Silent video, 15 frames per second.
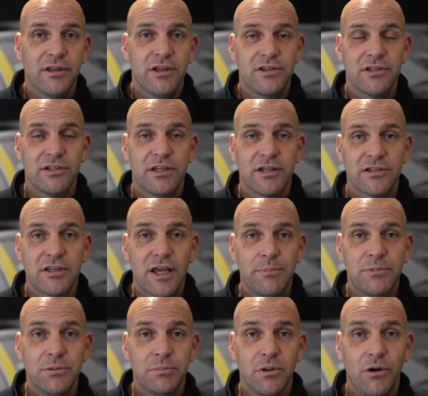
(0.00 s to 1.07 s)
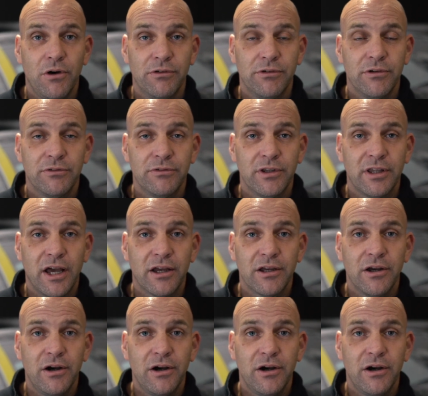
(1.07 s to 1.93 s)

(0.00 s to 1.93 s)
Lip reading: is an acceptable offer for that